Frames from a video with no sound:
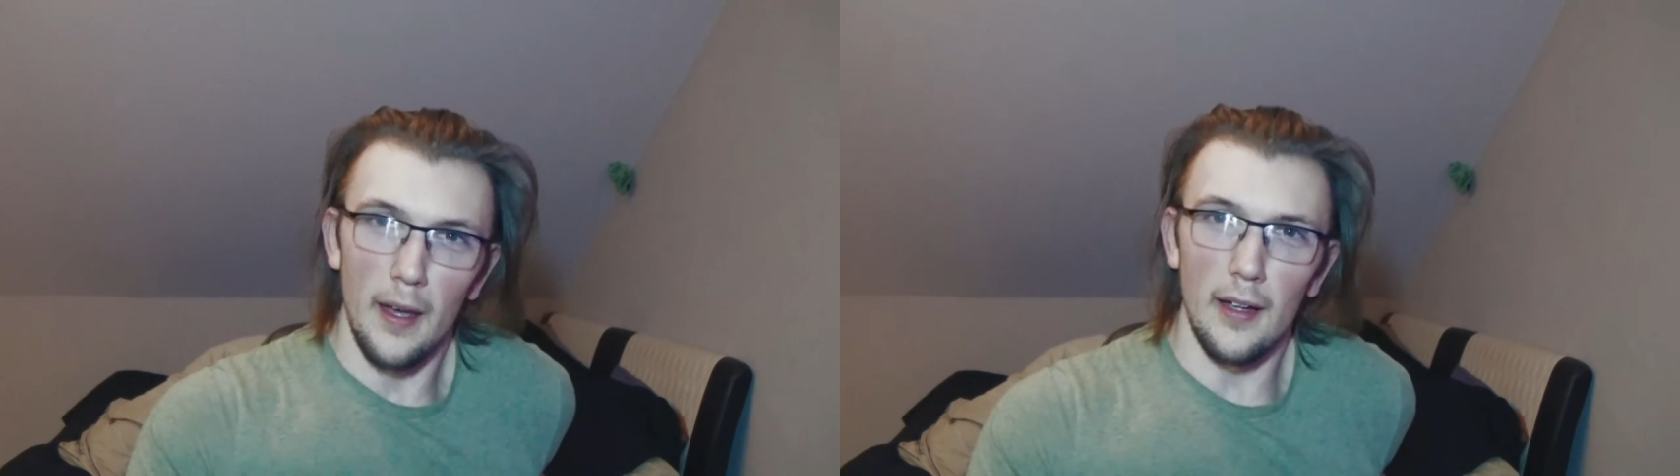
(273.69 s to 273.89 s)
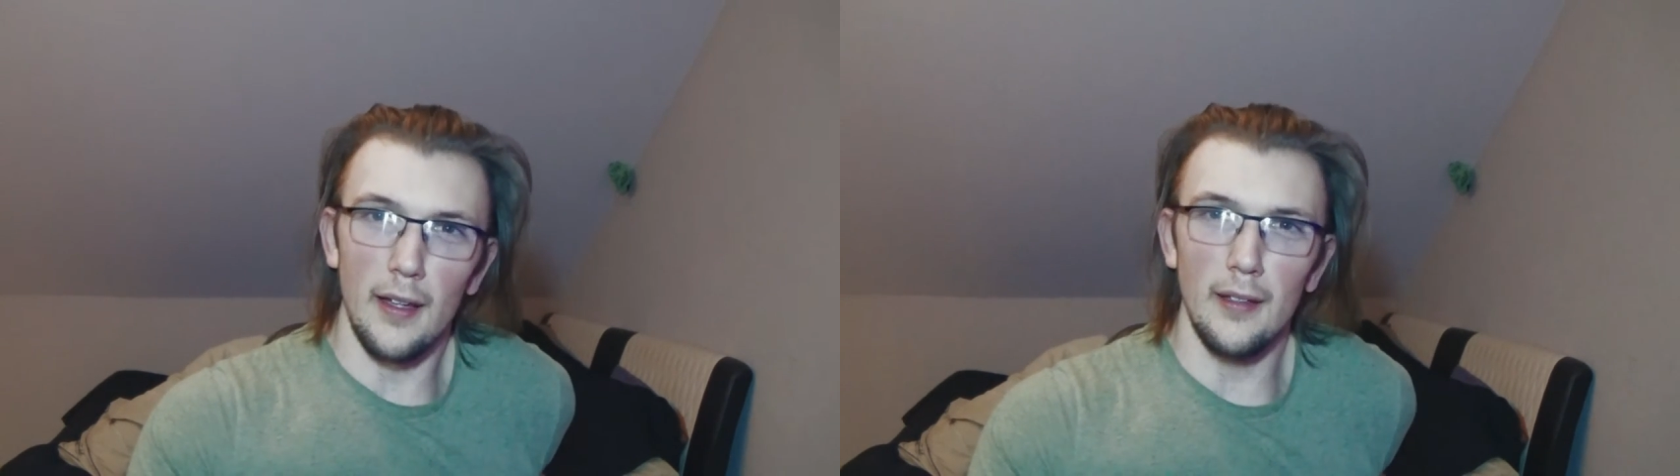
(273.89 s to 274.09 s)

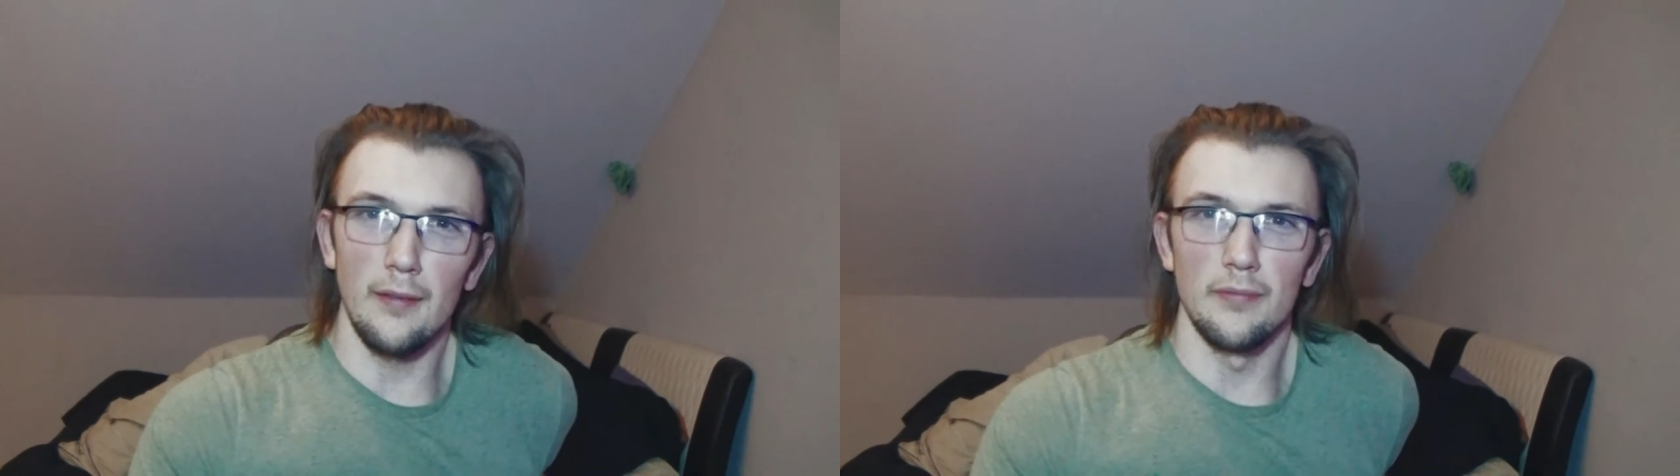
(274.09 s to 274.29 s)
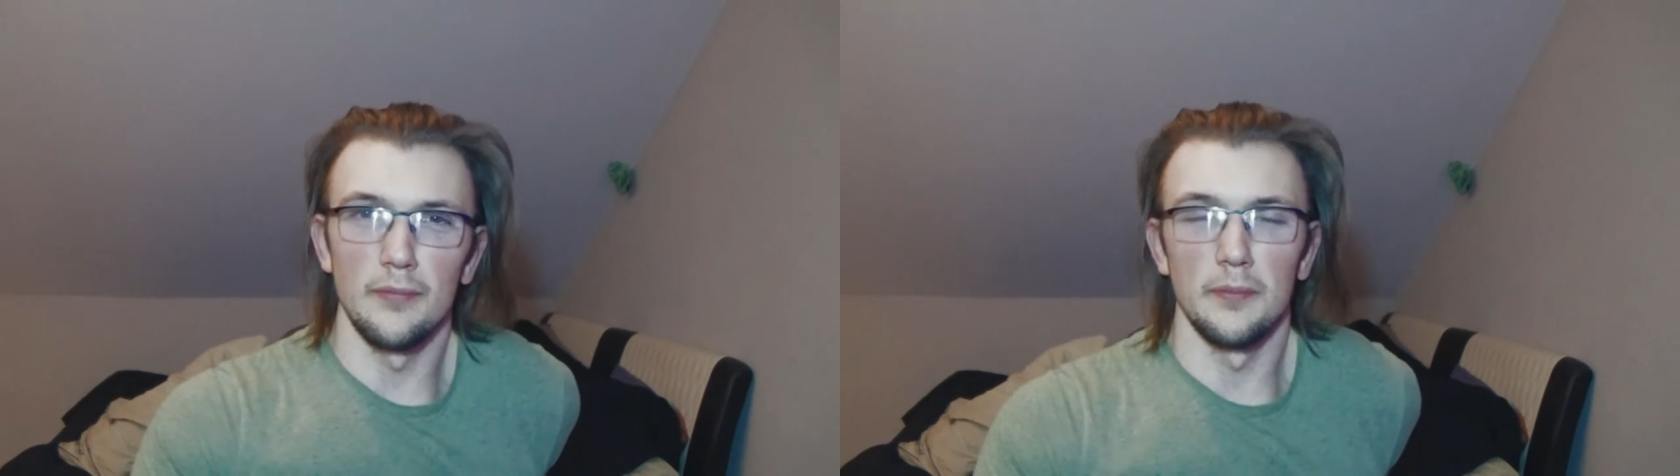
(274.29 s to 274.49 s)

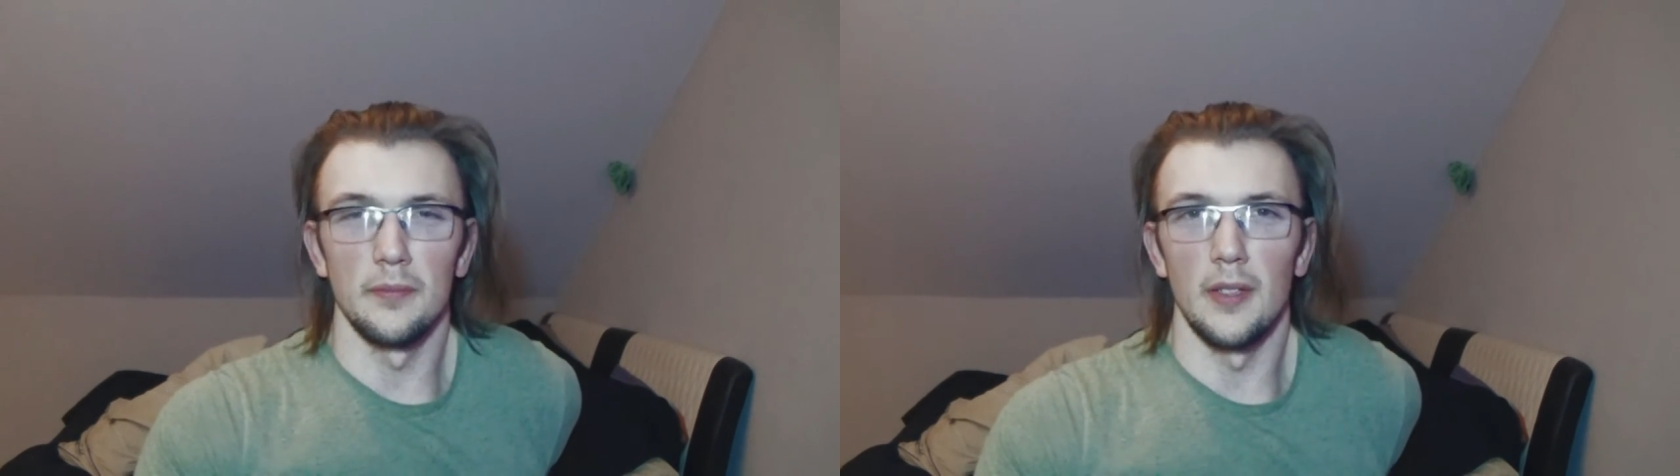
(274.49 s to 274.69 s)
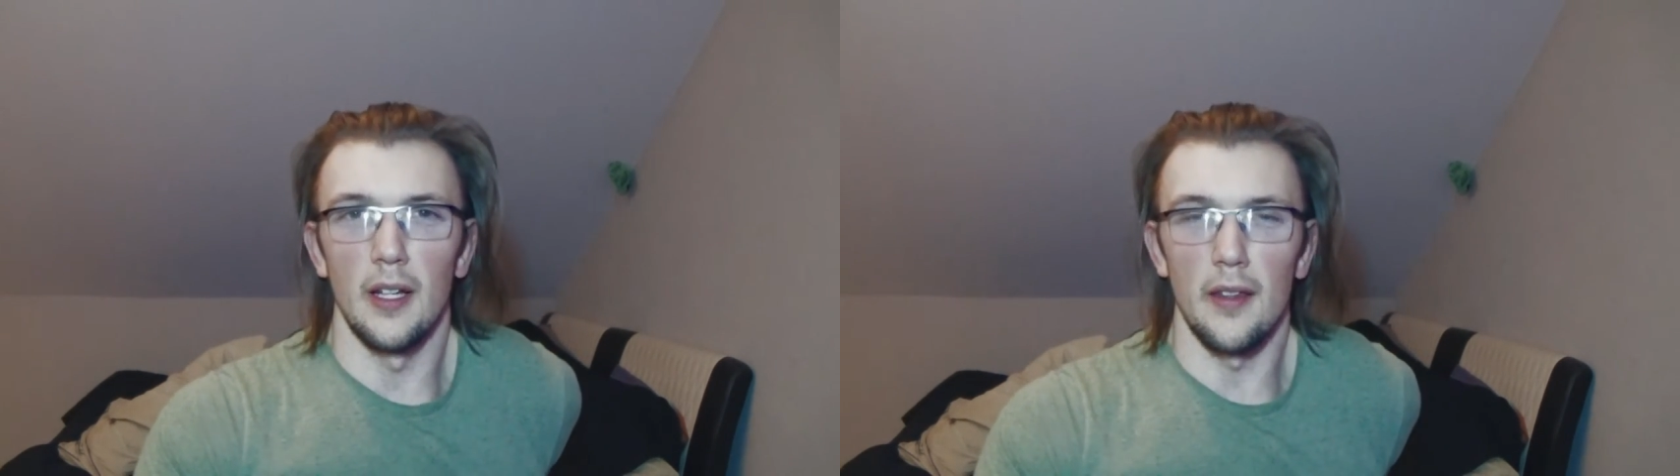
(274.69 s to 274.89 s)
again,
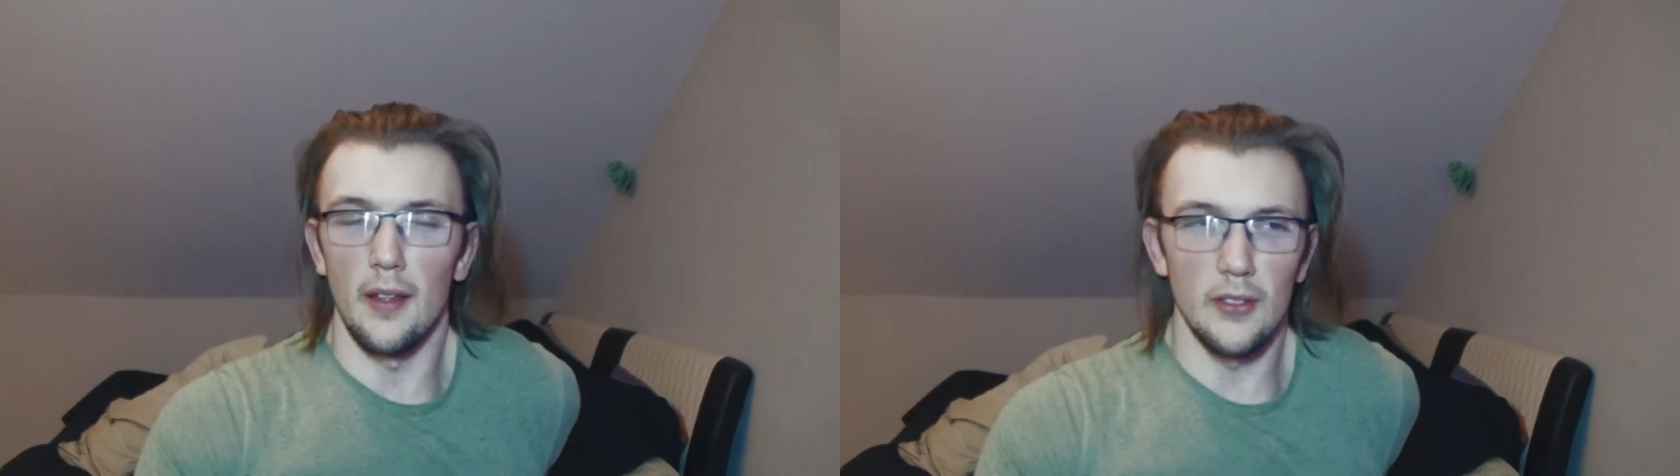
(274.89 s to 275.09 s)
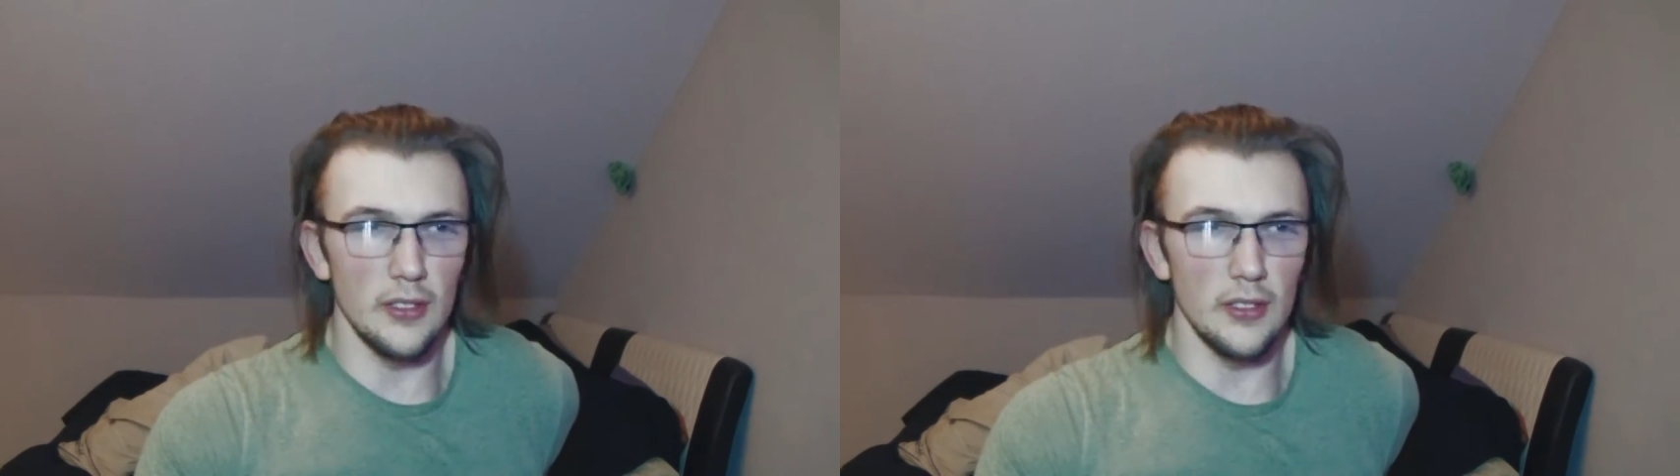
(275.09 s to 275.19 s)
things